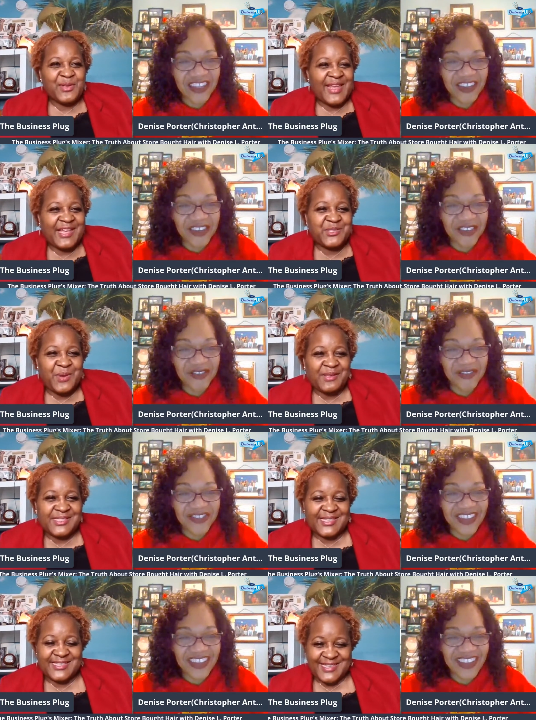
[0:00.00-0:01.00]
Speaker 1: so glad you all
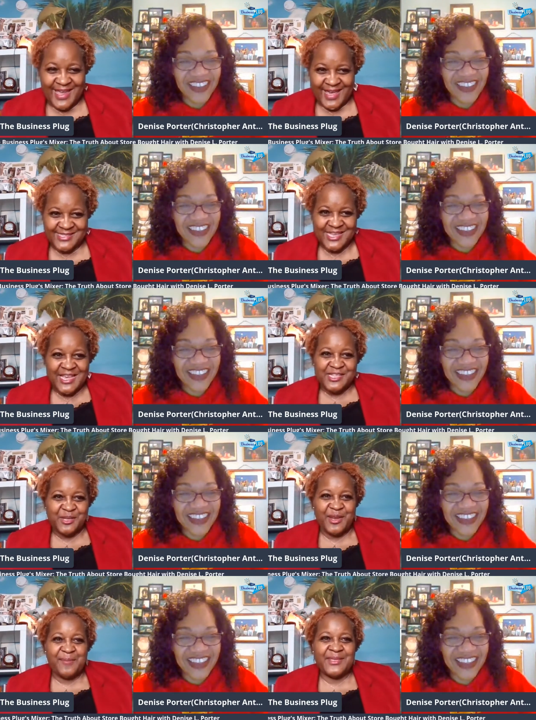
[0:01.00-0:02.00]
said yes.
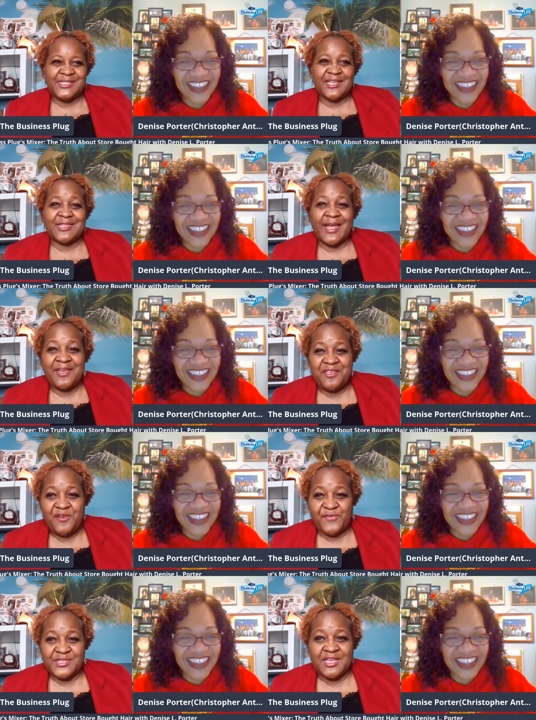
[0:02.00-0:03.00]
So let me say thank
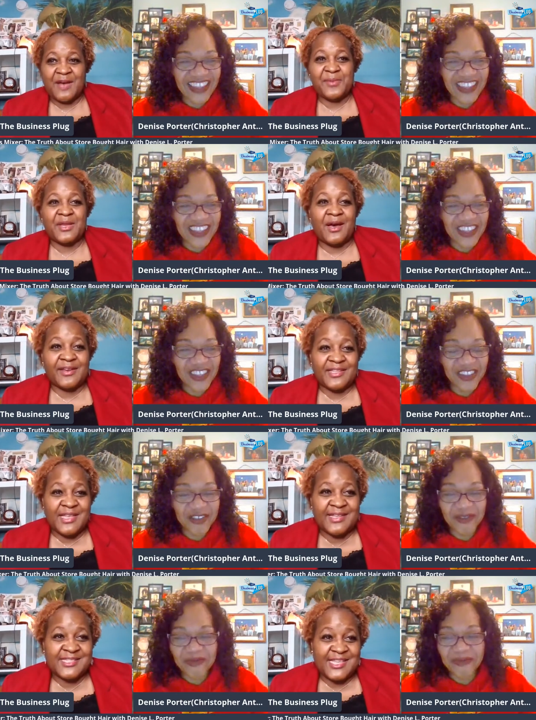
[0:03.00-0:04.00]
you for coming on
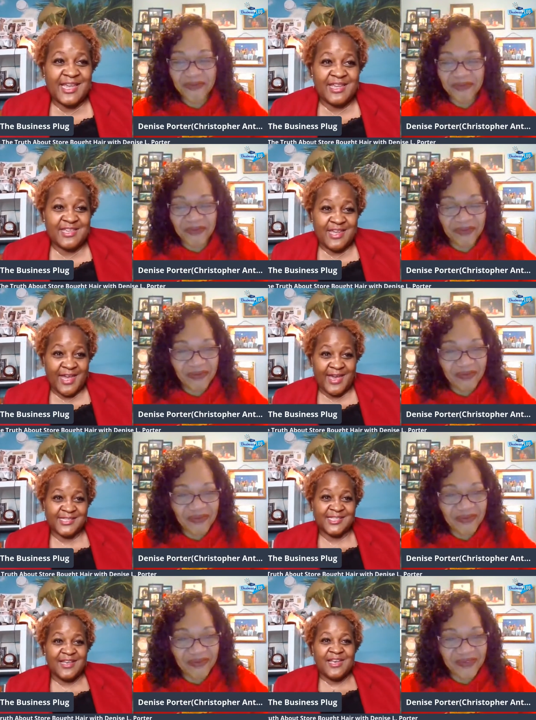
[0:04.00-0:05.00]
and saying
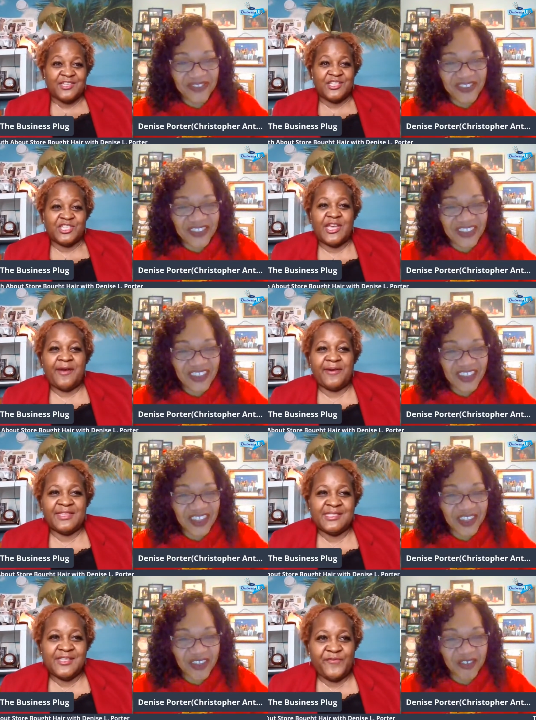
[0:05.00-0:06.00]
yes to sharing
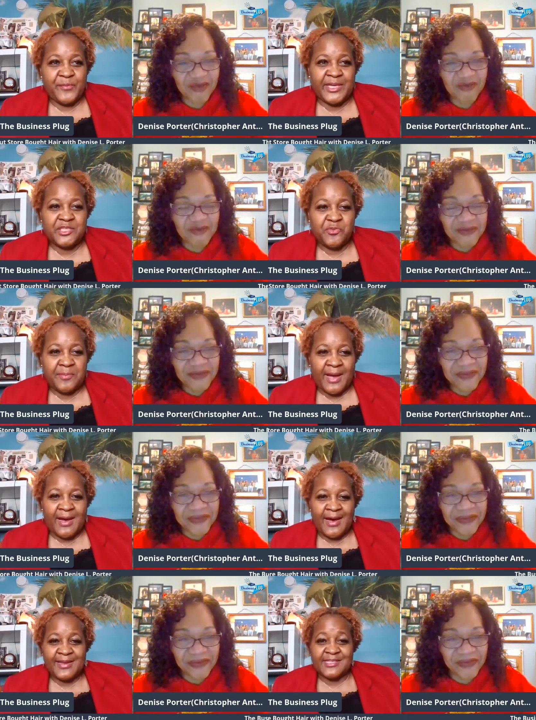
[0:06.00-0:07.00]
this information with my
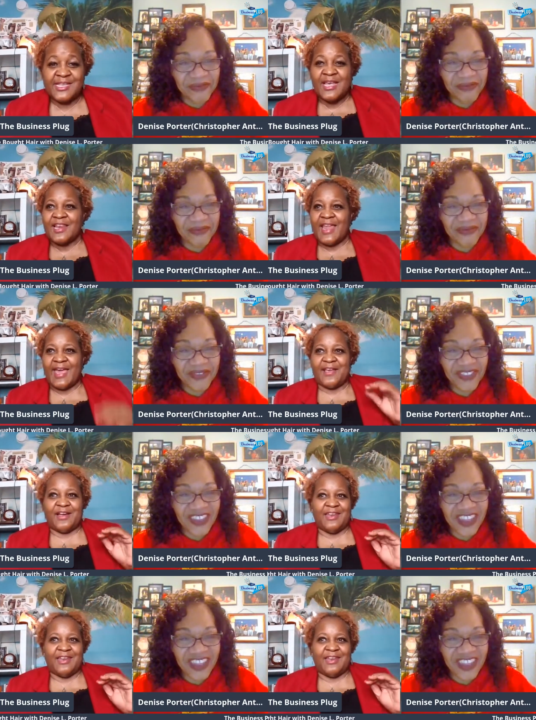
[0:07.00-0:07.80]
audience. Like,